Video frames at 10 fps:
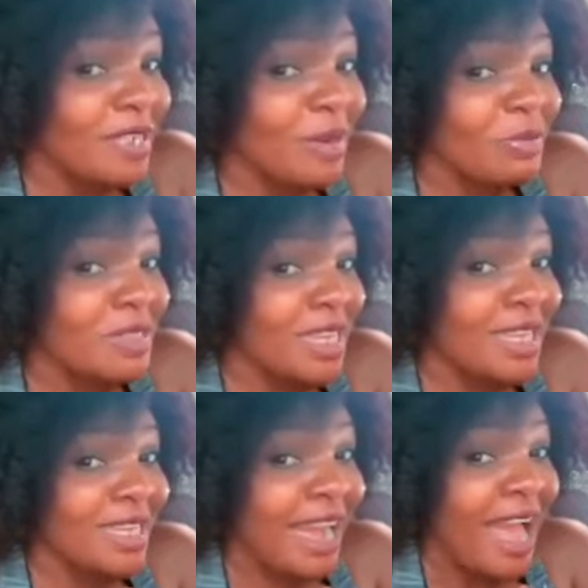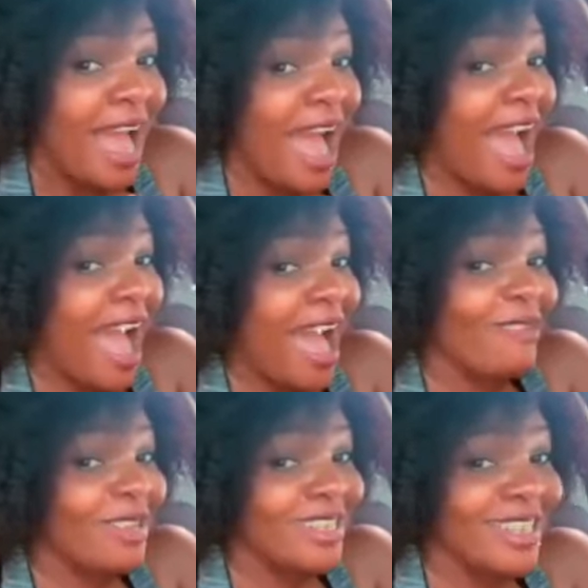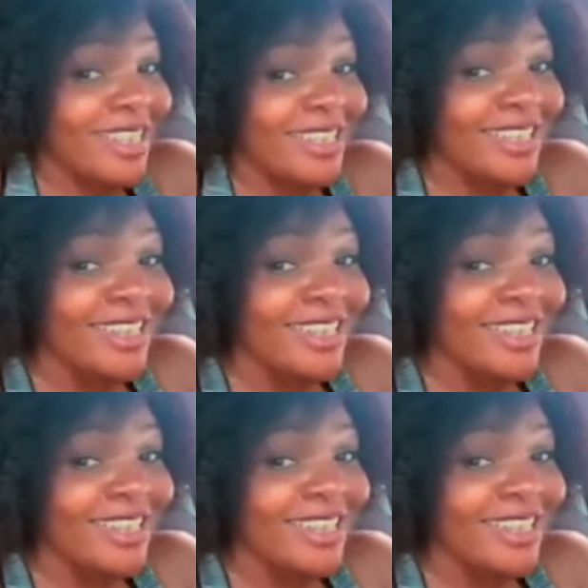na kuseri. Haa, Holy 10.